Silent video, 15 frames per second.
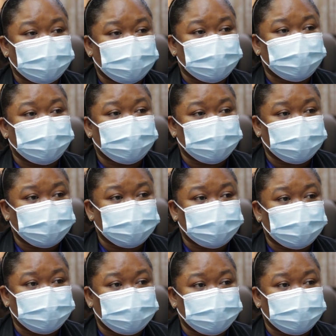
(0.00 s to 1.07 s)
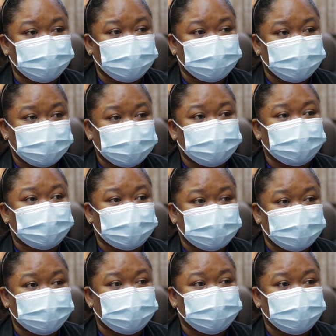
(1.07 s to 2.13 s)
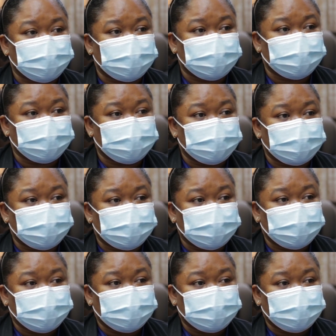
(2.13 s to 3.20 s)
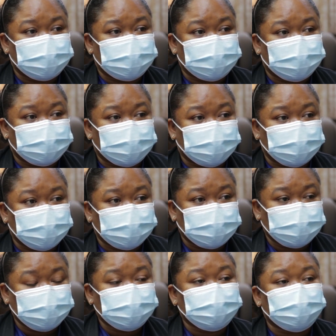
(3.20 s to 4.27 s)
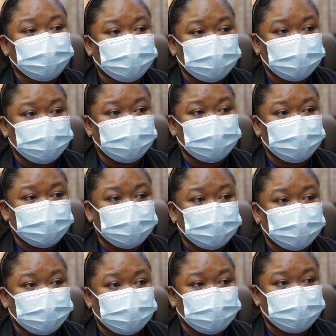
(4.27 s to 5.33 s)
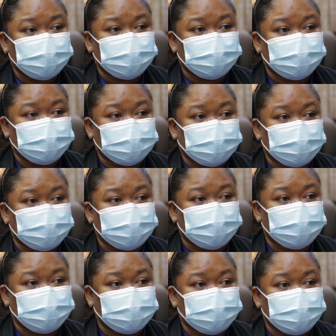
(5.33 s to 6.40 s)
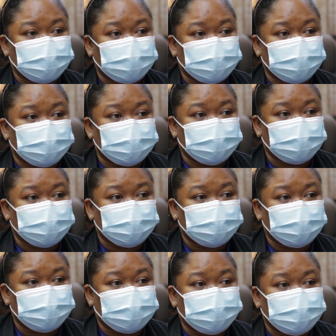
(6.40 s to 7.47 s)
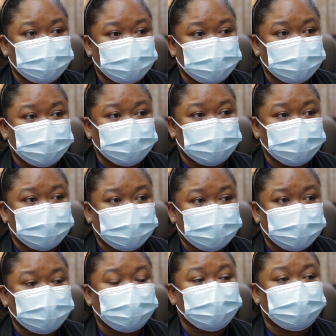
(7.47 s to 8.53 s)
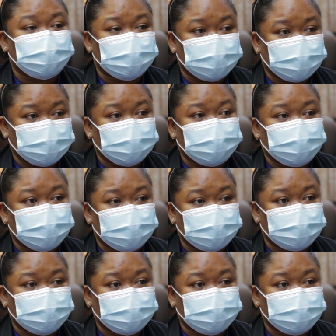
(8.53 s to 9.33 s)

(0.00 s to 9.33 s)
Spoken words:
would take a bit longer, maybe a few more months. But I am satisfied that within the building itself, that they would